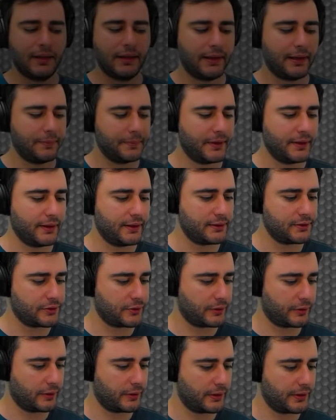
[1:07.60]
I'm gonna
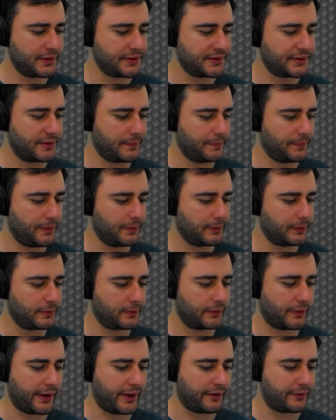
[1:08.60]
draw a simple
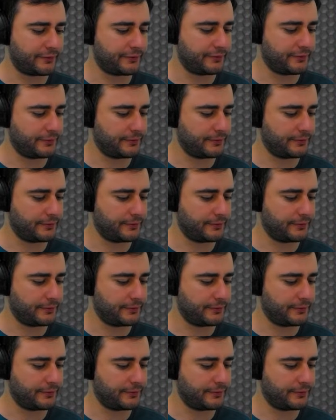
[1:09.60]
graph